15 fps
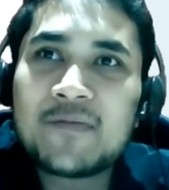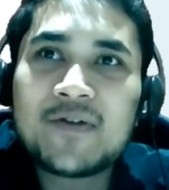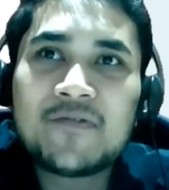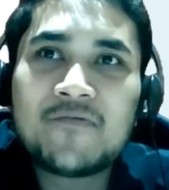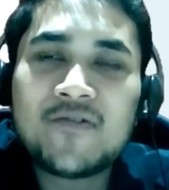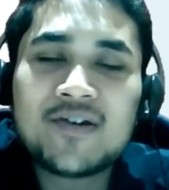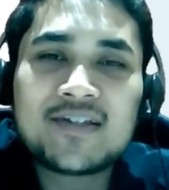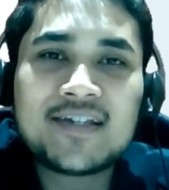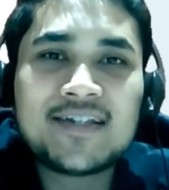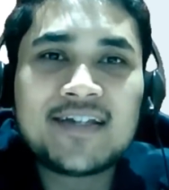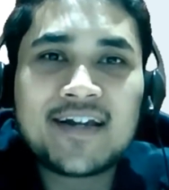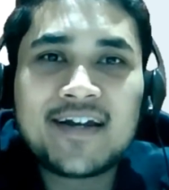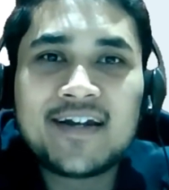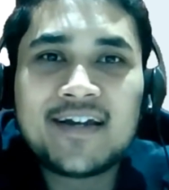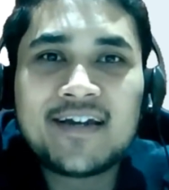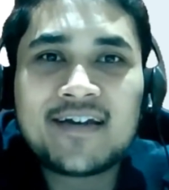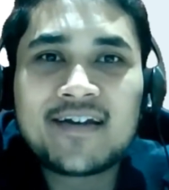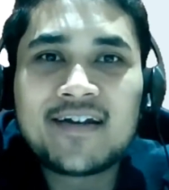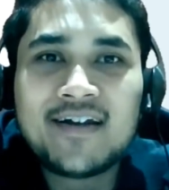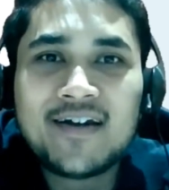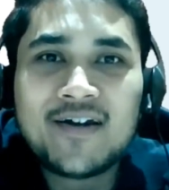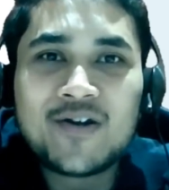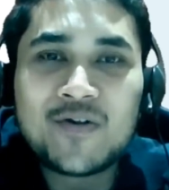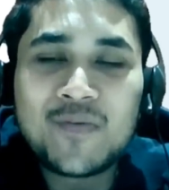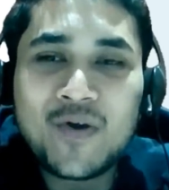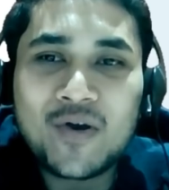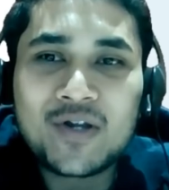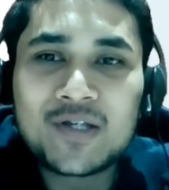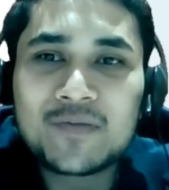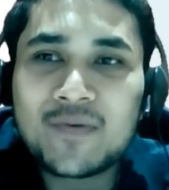in first and second year, to be
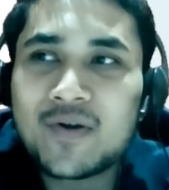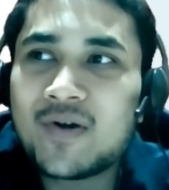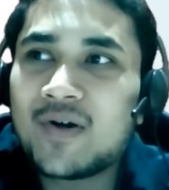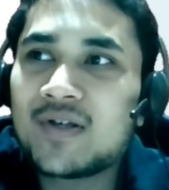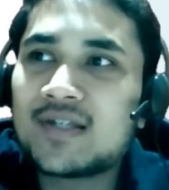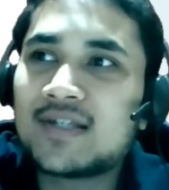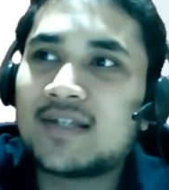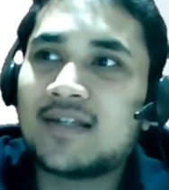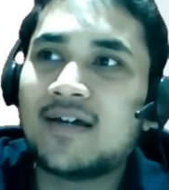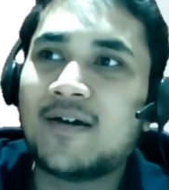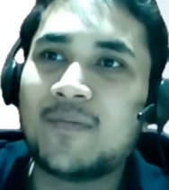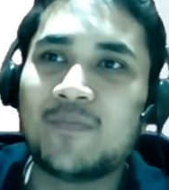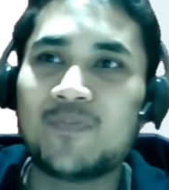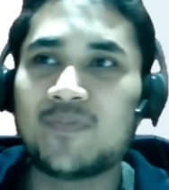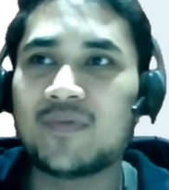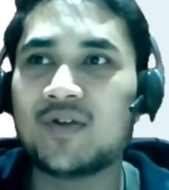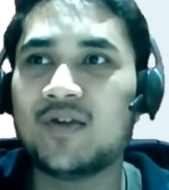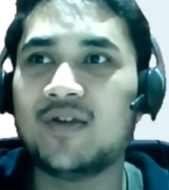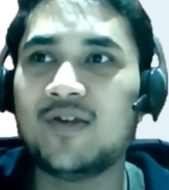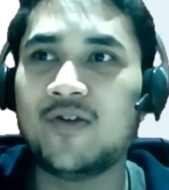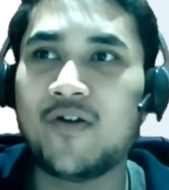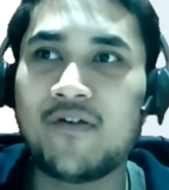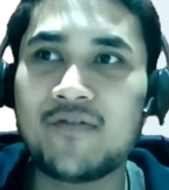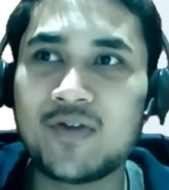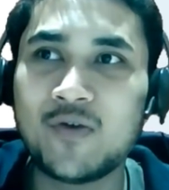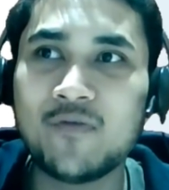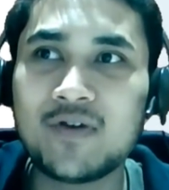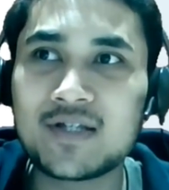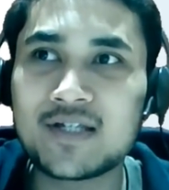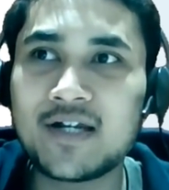honest, because you
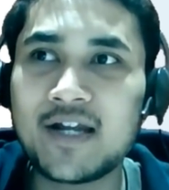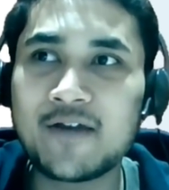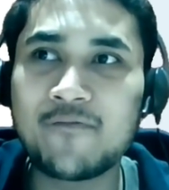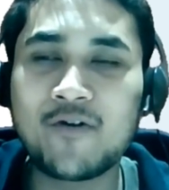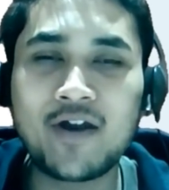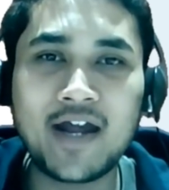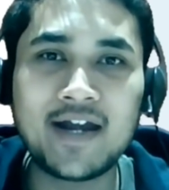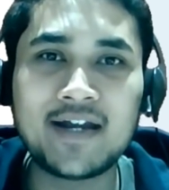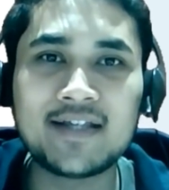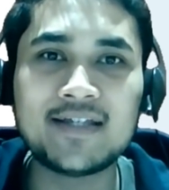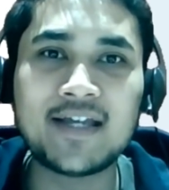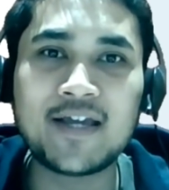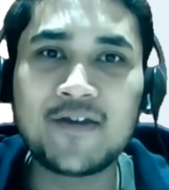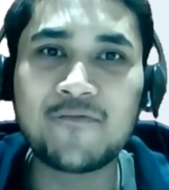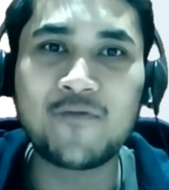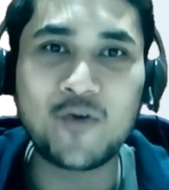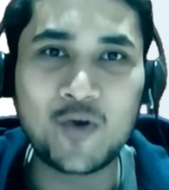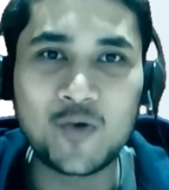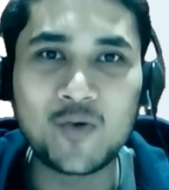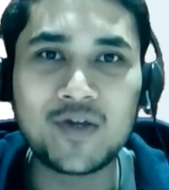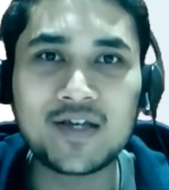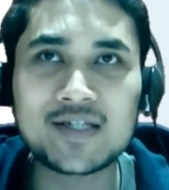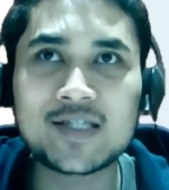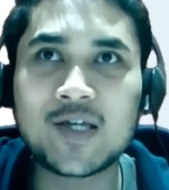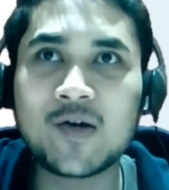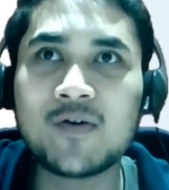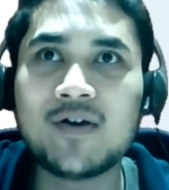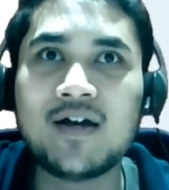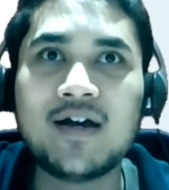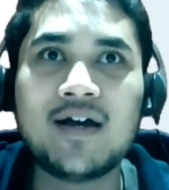were studying for IIT JEE for 2 years now,
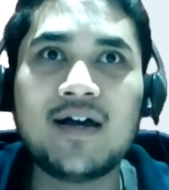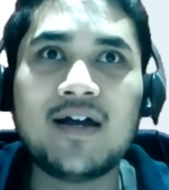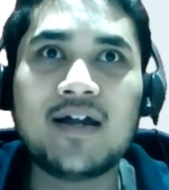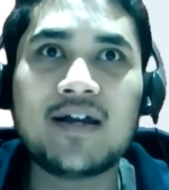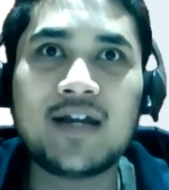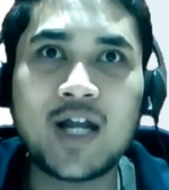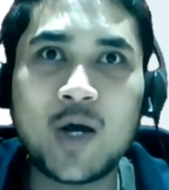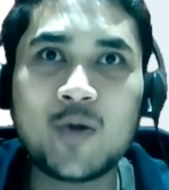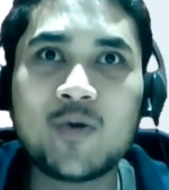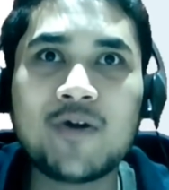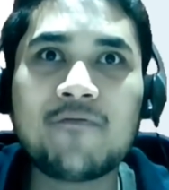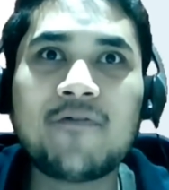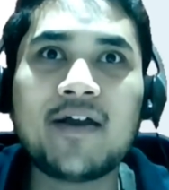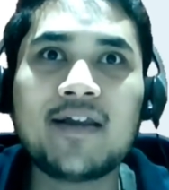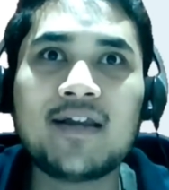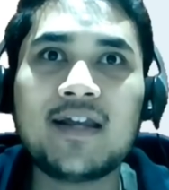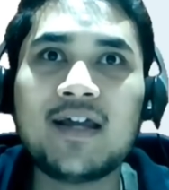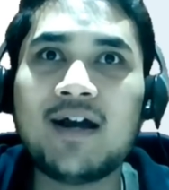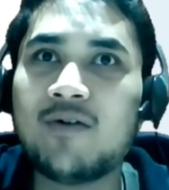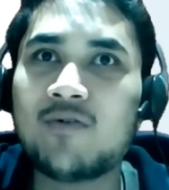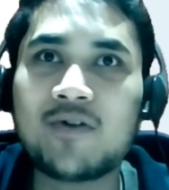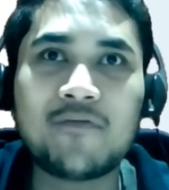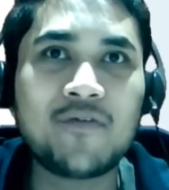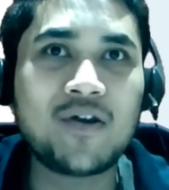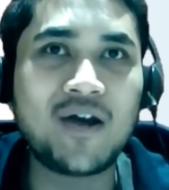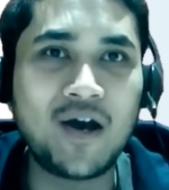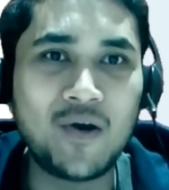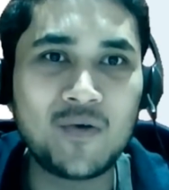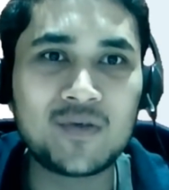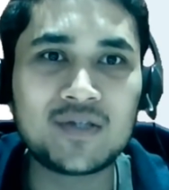and now you are finally out of your
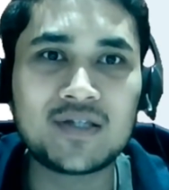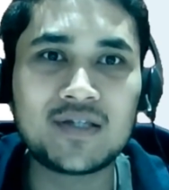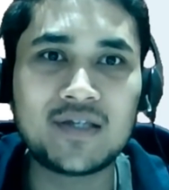house.